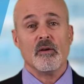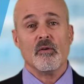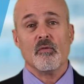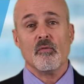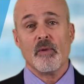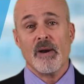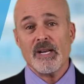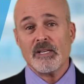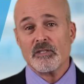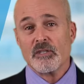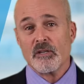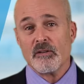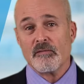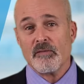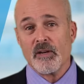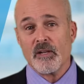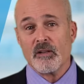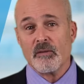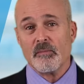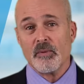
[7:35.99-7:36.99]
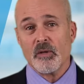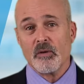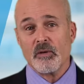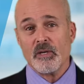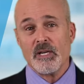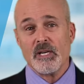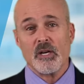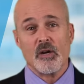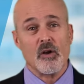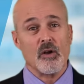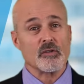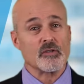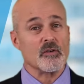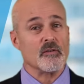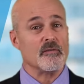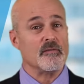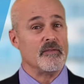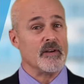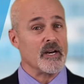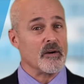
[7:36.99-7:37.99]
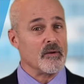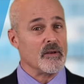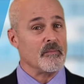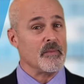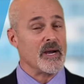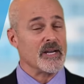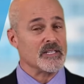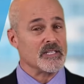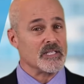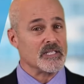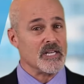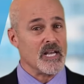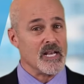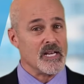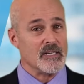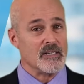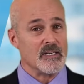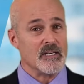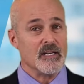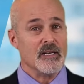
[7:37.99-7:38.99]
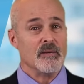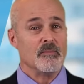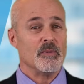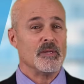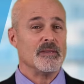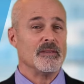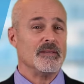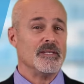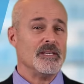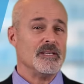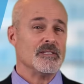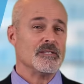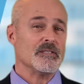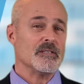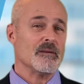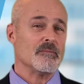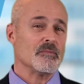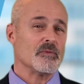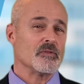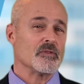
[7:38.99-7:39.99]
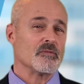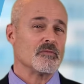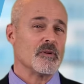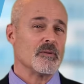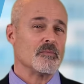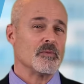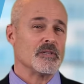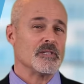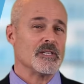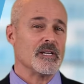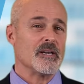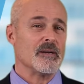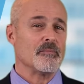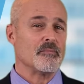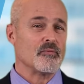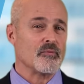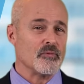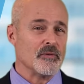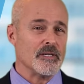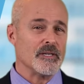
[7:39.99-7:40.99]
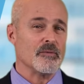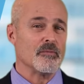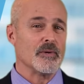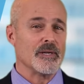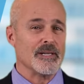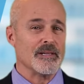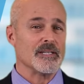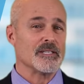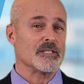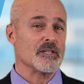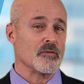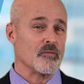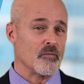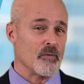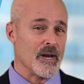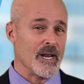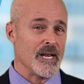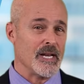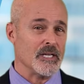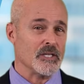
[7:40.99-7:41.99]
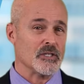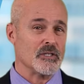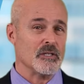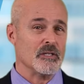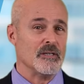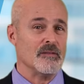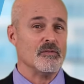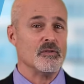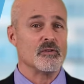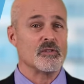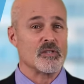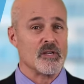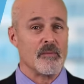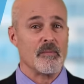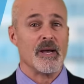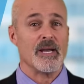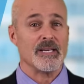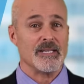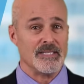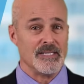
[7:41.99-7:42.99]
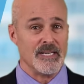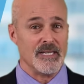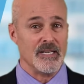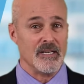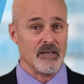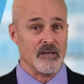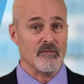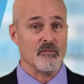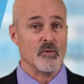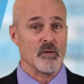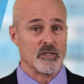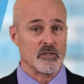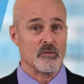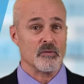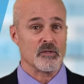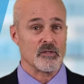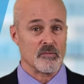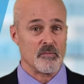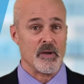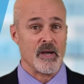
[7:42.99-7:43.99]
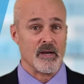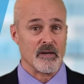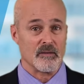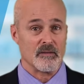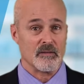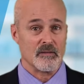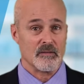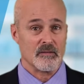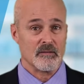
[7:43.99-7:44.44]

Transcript: Rates and availability can also vary by state, but these numbers represent a pretty realistic range to give you some idea of what to expect.